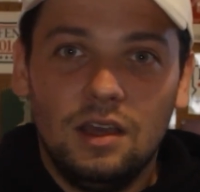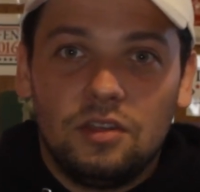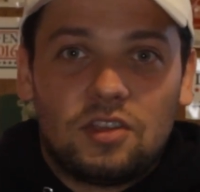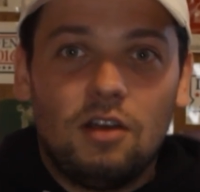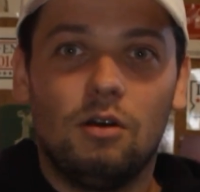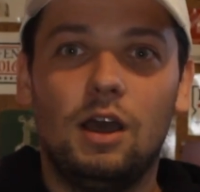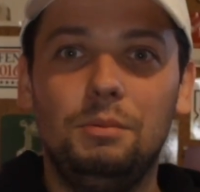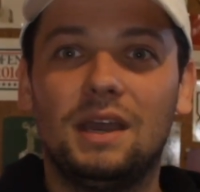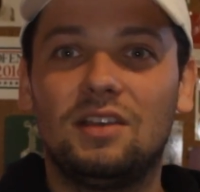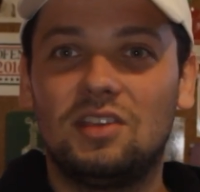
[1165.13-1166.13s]
So I
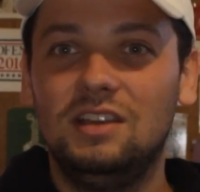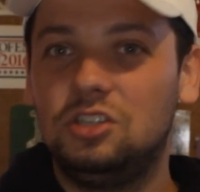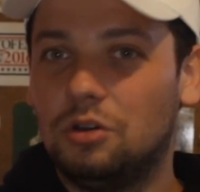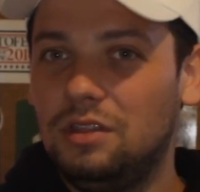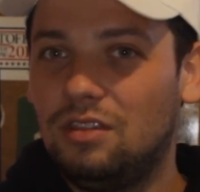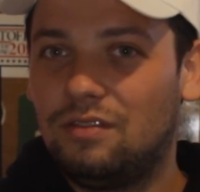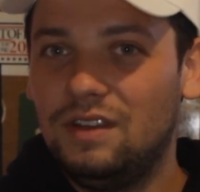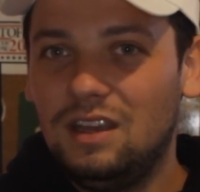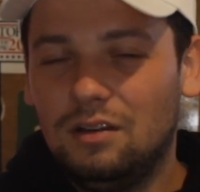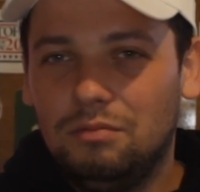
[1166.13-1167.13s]
hope you guys enjoyed this
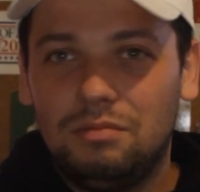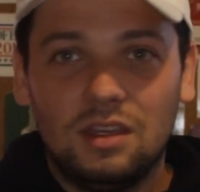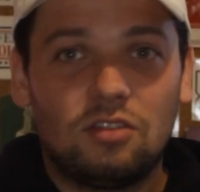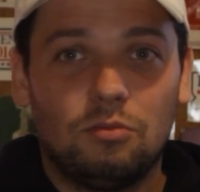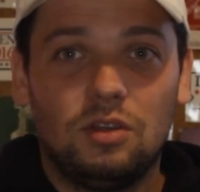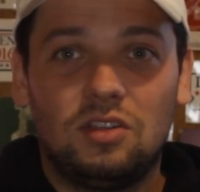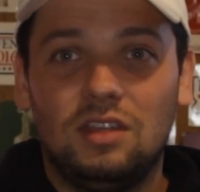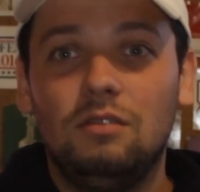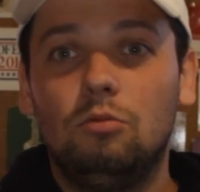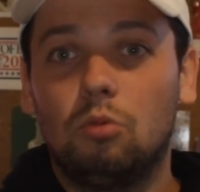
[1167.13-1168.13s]
video. This was
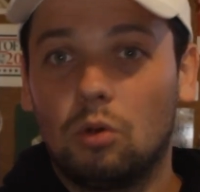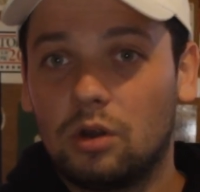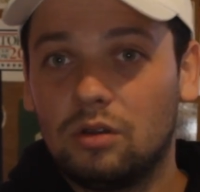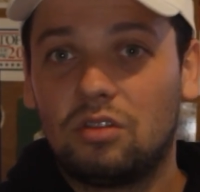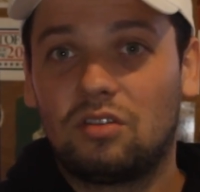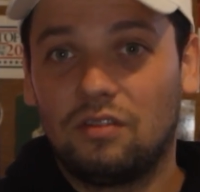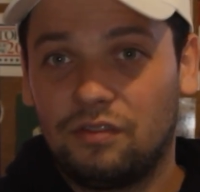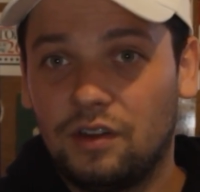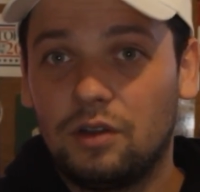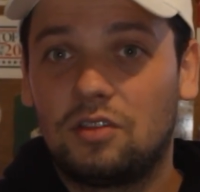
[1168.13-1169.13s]
the world's
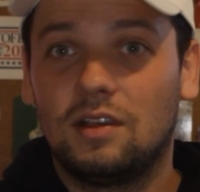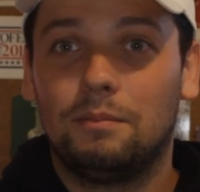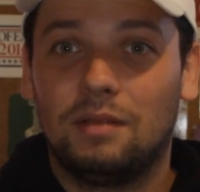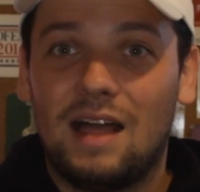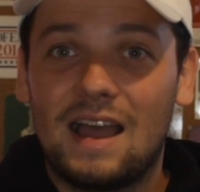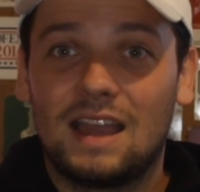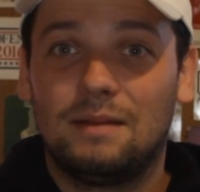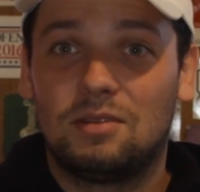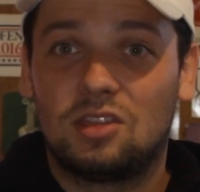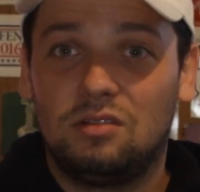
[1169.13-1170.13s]
first Black
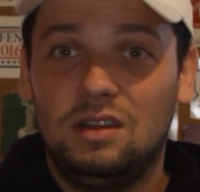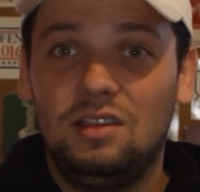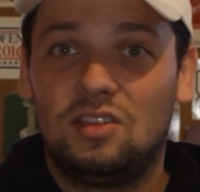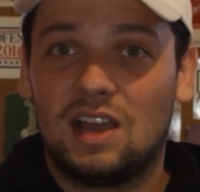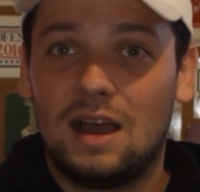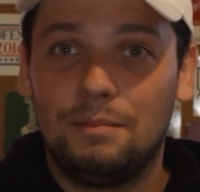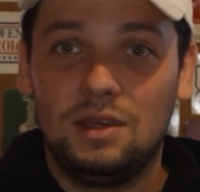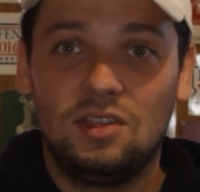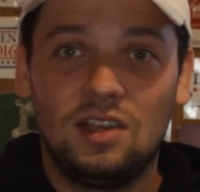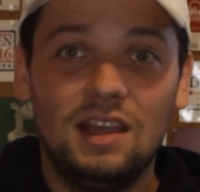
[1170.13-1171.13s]
Ops 3
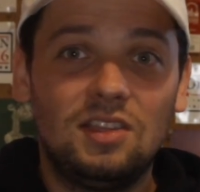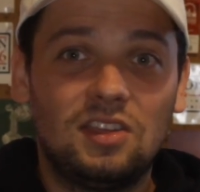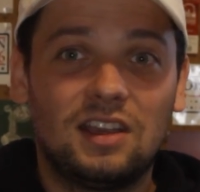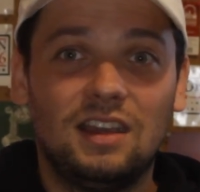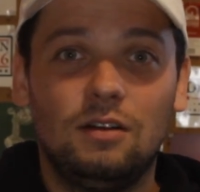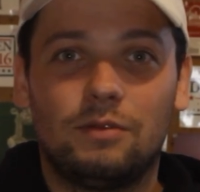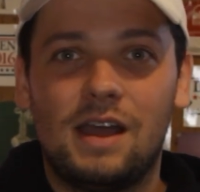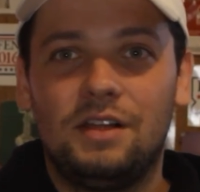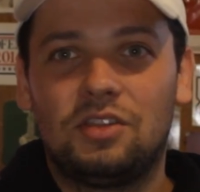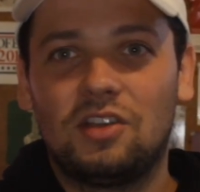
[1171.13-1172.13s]
Zombies insta-kill
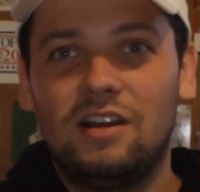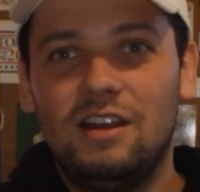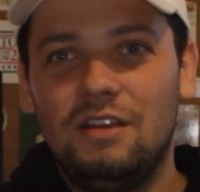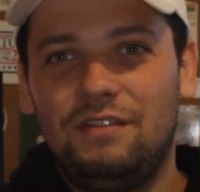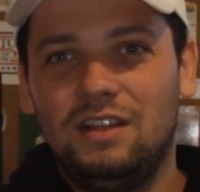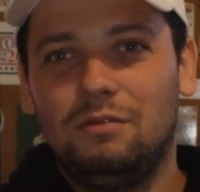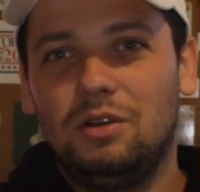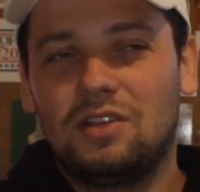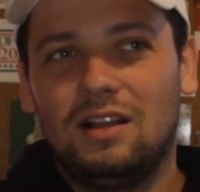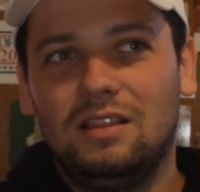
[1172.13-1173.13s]
round. Sorry if it
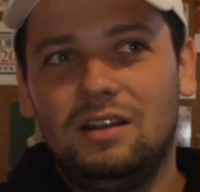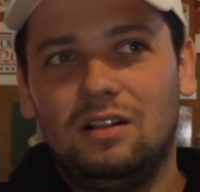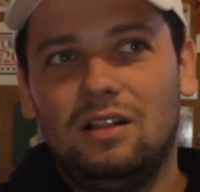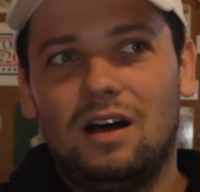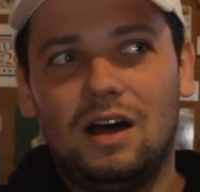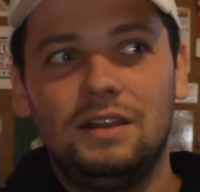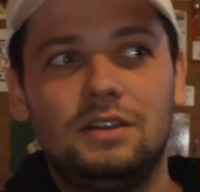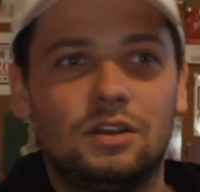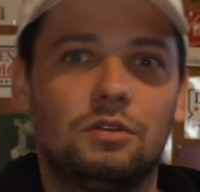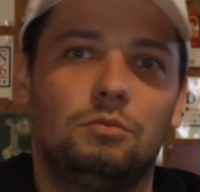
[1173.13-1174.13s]
was a little
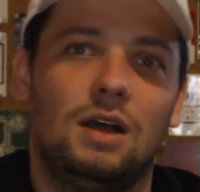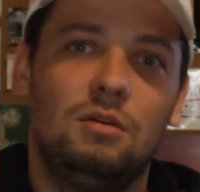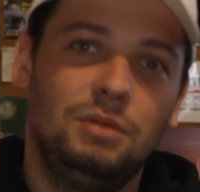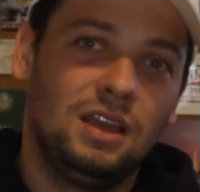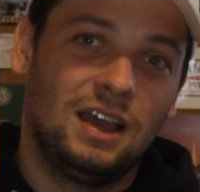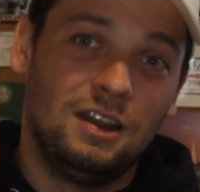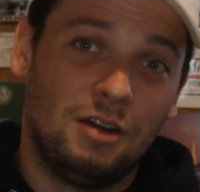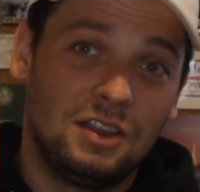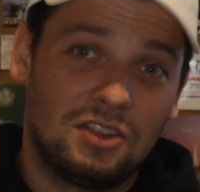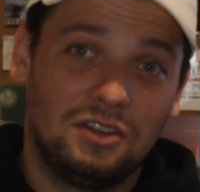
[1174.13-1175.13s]
underwhelming. I know
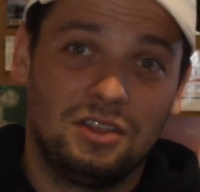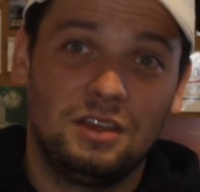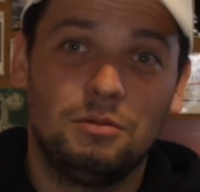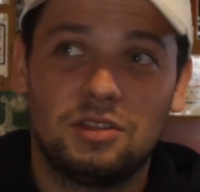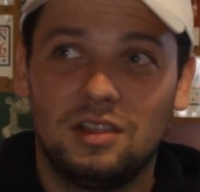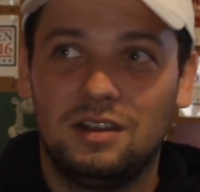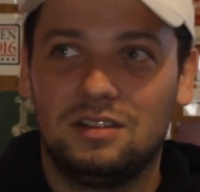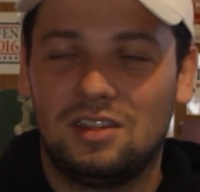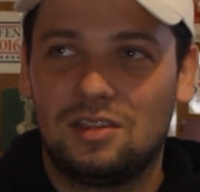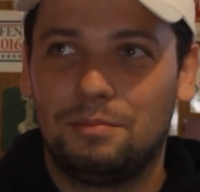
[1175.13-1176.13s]
I certainly was a little
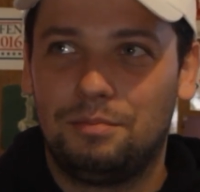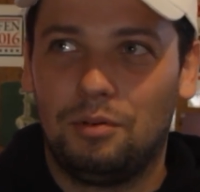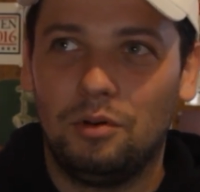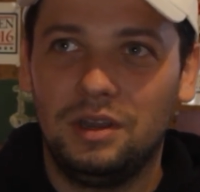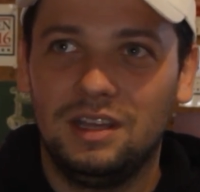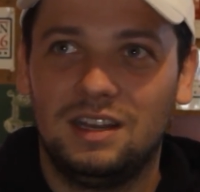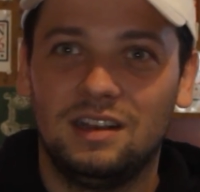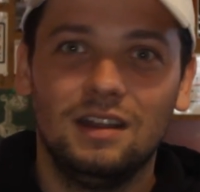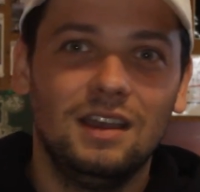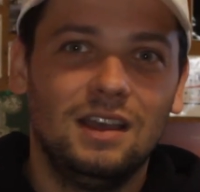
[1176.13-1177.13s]
disappointed,
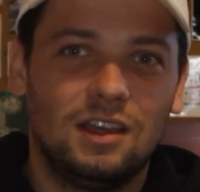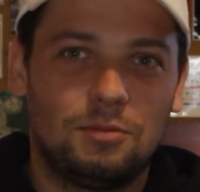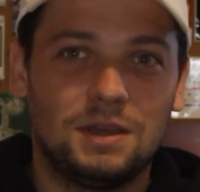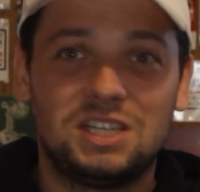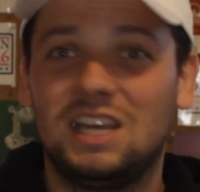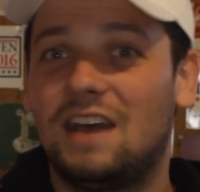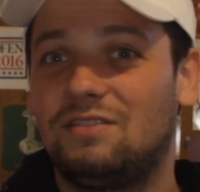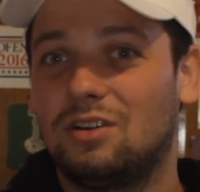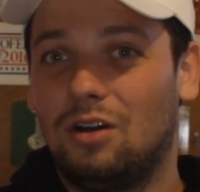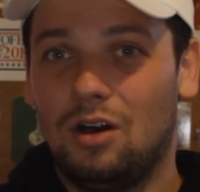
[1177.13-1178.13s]
and especially
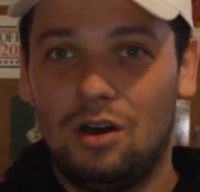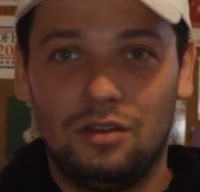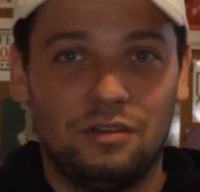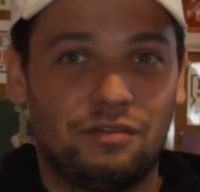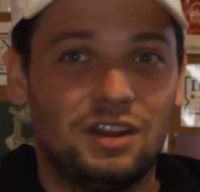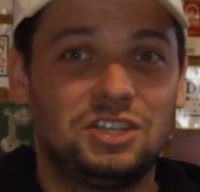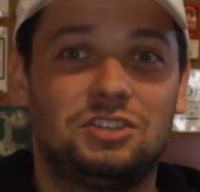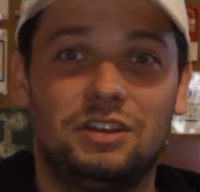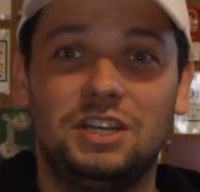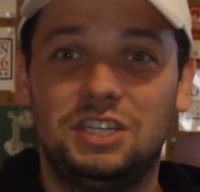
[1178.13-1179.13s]
after all the
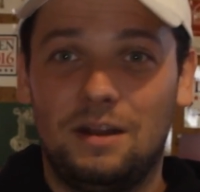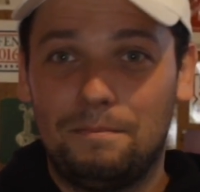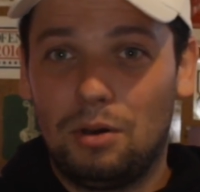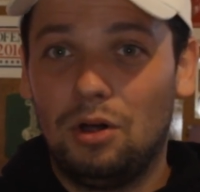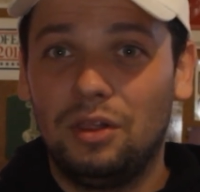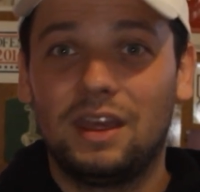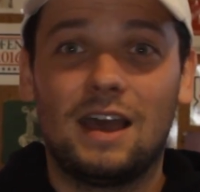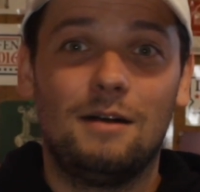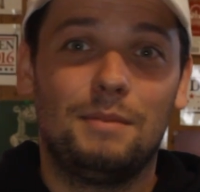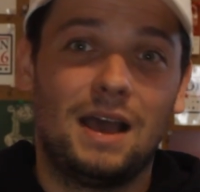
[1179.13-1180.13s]
frustration and pulling
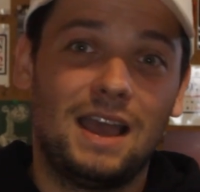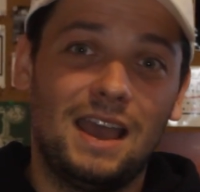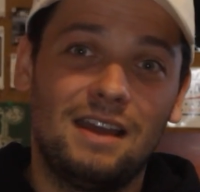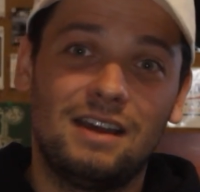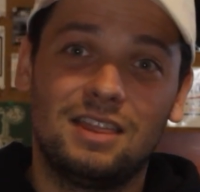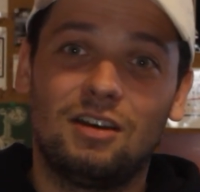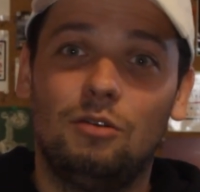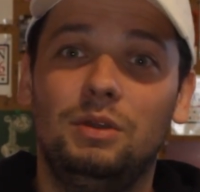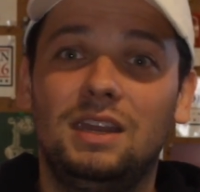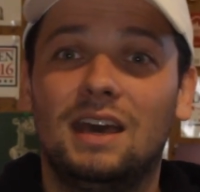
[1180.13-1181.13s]
out my hair, I
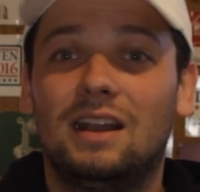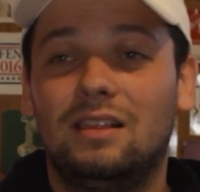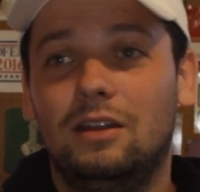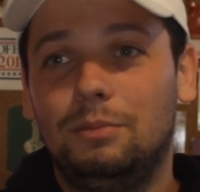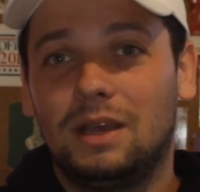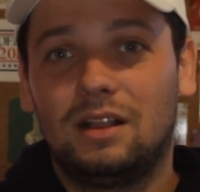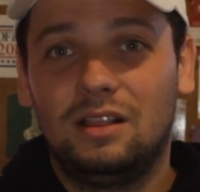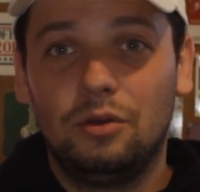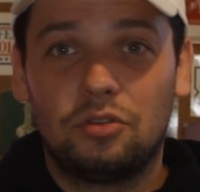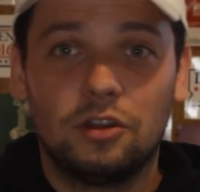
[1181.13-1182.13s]
thought we'd get a little bit
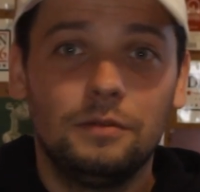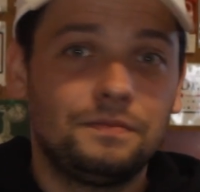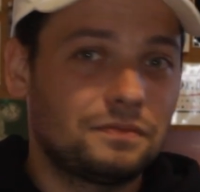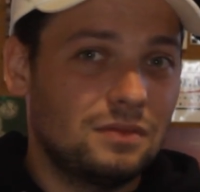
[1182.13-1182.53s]
closer.